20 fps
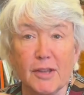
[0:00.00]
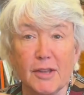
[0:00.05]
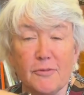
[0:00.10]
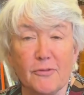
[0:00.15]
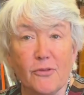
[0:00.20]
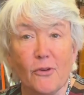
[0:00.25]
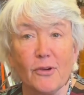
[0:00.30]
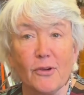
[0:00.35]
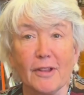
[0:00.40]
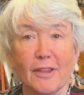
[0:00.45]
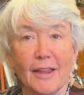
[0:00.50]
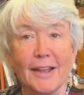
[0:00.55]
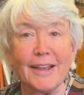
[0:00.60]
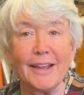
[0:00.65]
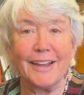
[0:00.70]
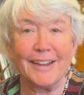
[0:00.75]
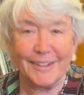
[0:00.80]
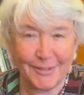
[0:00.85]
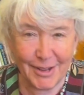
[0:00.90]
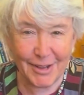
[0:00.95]

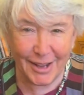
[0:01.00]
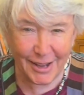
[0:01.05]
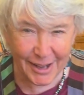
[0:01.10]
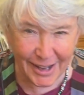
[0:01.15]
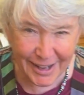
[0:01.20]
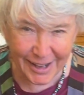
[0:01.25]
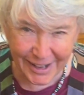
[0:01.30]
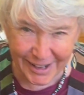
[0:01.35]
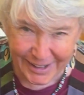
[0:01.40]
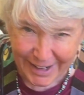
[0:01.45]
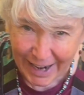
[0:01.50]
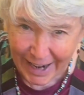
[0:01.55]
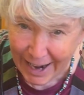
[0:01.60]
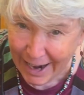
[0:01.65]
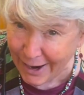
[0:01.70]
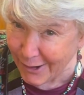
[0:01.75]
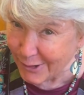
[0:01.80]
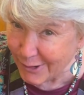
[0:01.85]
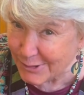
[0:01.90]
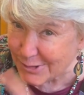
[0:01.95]
four-legged
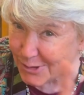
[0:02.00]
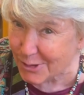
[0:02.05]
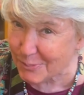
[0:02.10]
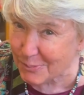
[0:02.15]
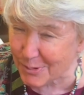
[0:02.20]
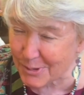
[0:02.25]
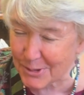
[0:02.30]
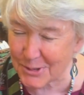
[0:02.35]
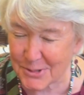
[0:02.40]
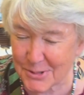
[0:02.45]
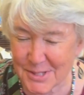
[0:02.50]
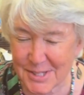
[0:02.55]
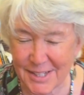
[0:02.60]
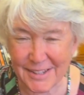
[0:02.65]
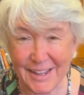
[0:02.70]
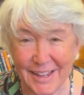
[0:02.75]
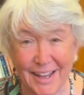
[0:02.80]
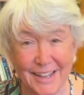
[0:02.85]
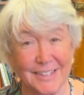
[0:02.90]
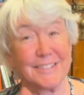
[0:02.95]
cows are producing
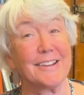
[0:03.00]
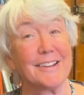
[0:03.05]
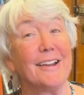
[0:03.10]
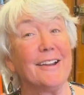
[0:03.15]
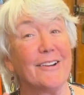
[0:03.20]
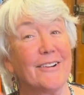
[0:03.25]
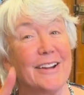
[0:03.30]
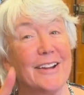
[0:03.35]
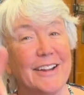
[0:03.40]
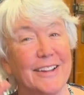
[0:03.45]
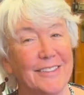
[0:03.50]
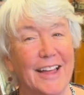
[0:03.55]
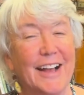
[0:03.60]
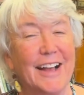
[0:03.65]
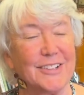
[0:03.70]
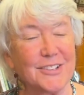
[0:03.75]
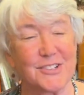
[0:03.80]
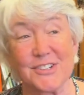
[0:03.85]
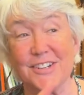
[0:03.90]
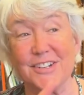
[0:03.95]
that dairy and
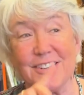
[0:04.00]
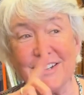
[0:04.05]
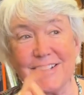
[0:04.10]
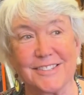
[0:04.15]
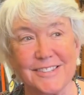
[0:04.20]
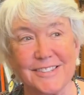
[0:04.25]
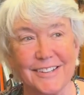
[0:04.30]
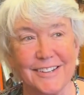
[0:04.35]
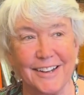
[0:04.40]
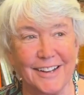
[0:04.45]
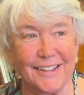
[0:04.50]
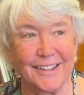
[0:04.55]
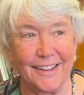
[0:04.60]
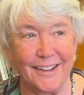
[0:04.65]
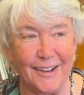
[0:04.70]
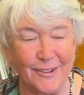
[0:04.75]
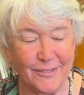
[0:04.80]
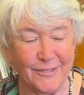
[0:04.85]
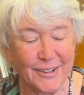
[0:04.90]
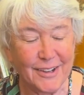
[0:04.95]
that cheese that I
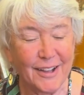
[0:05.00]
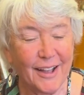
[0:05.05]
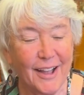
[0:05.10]
love.